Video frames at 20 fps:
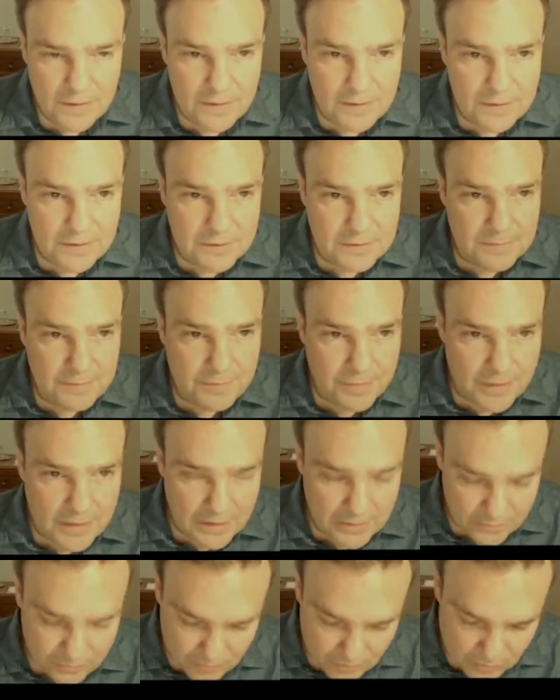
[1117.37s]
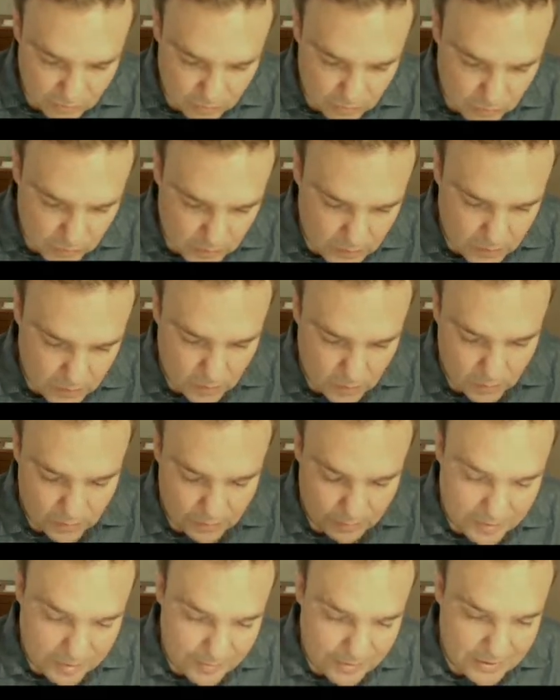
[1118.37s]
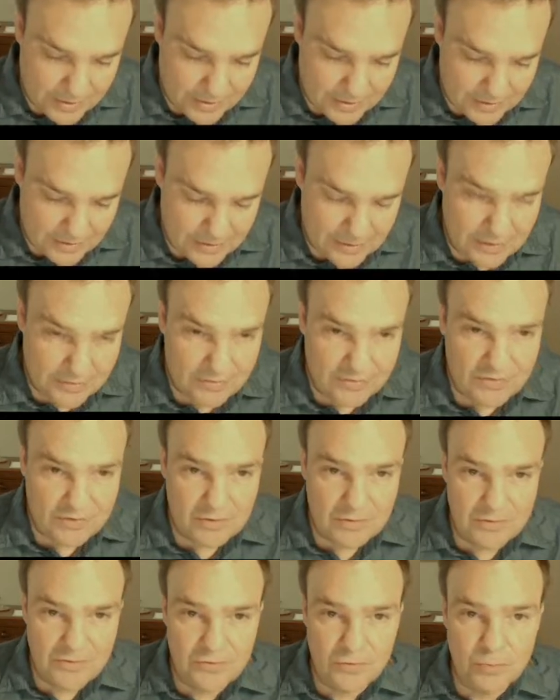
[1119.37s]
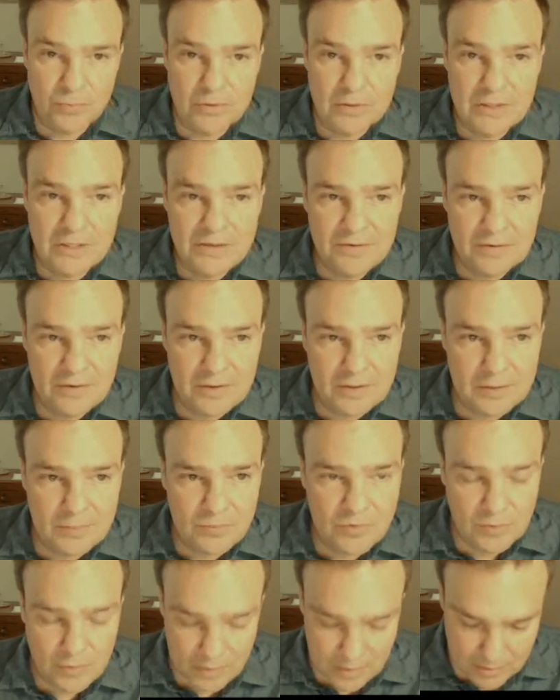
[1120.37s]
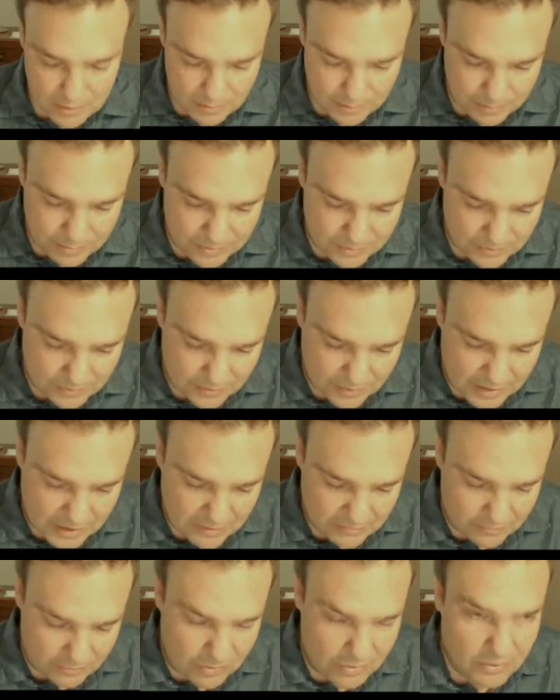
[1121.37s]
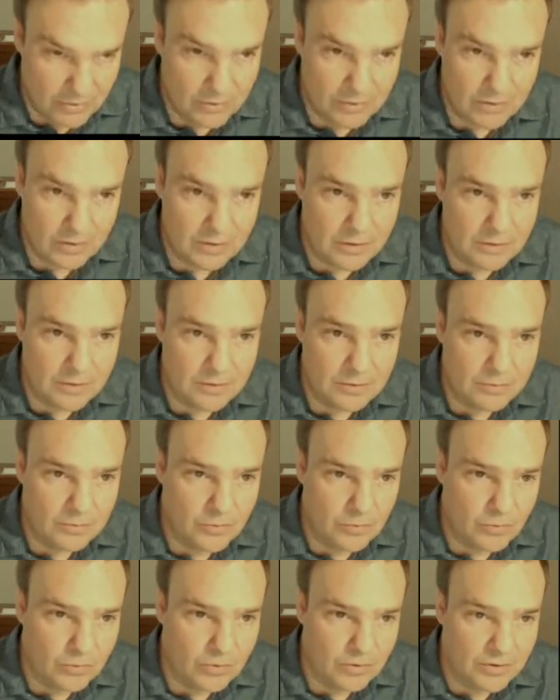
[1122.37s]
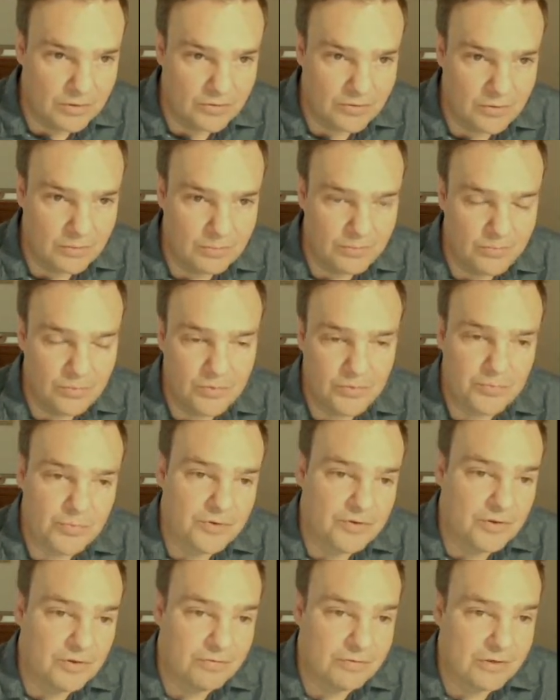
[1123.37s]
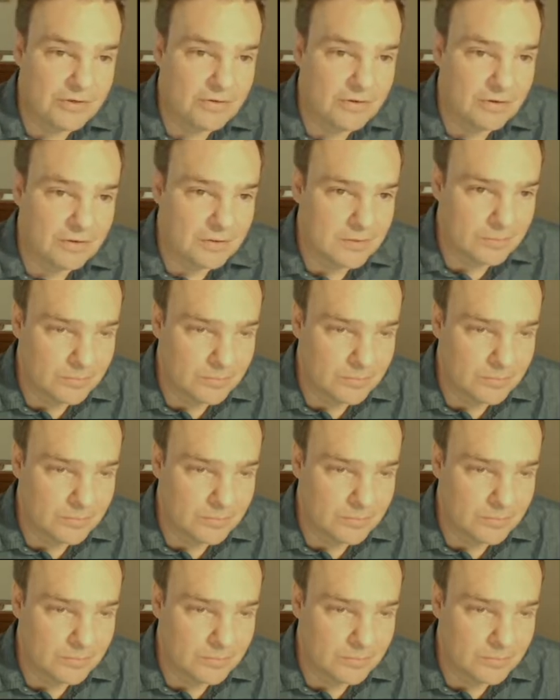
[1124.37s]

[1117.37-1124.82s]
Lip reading: And so, or maybe not at necessarily super late times, but ever, or at some specific time,